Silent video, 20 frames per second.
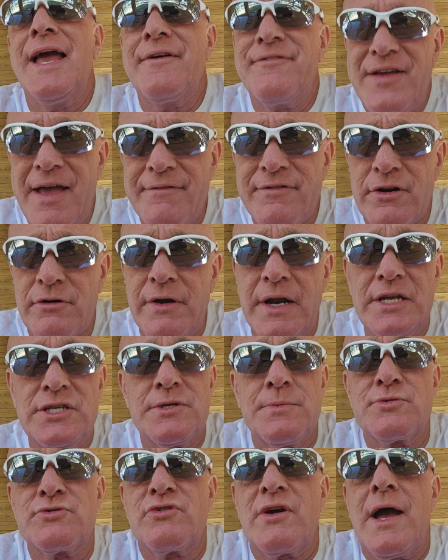if you haven't already
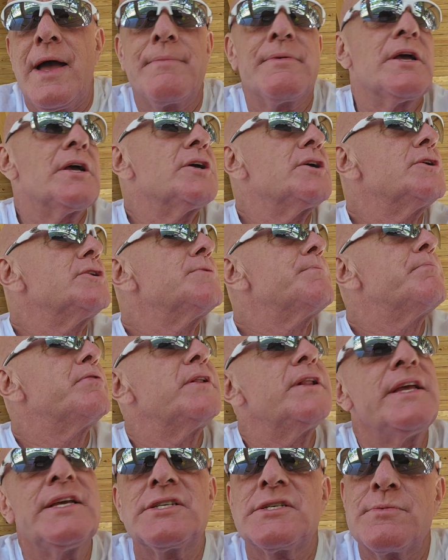subscribed,
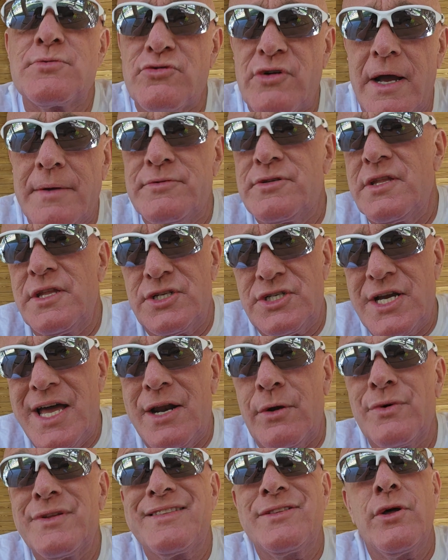please subscribe to the
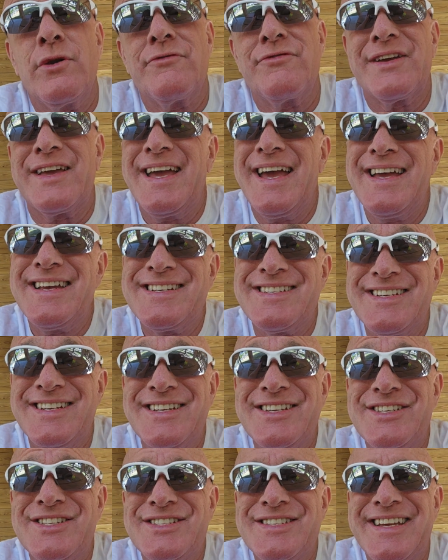channel with
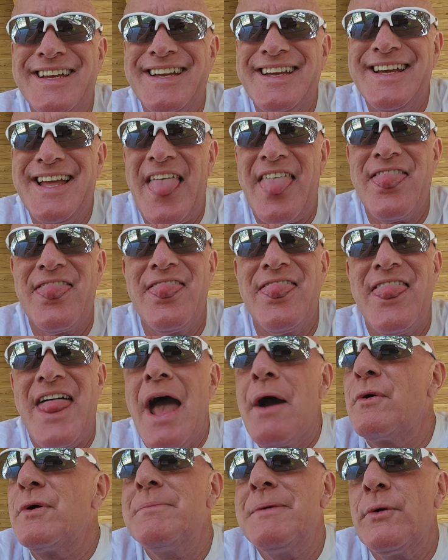notifications.
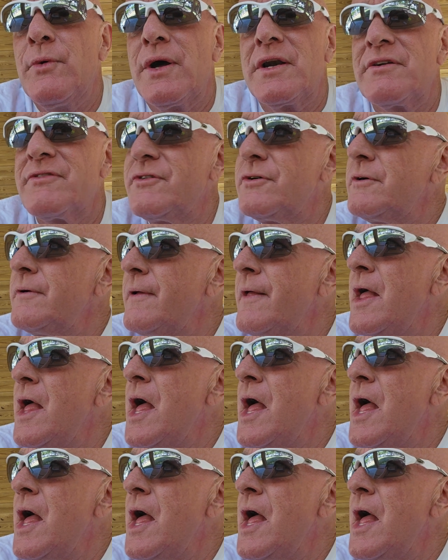That would be wonderful.